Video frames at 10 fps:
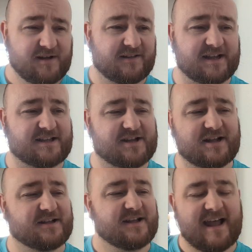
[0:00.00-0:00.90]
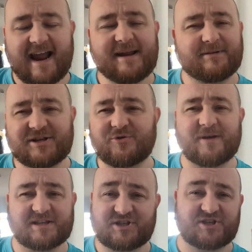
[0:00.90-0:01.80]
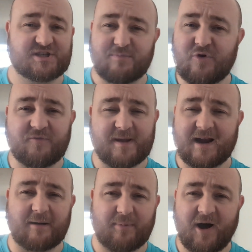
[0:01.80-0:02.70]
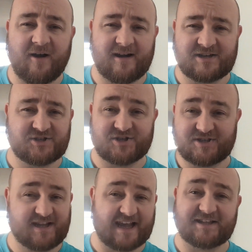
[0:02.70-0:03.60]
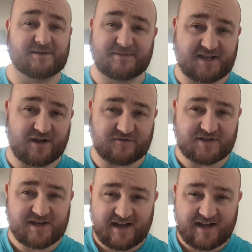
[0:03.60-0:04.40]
Like anybody who eats smooth peanut butter is just kidding themselves.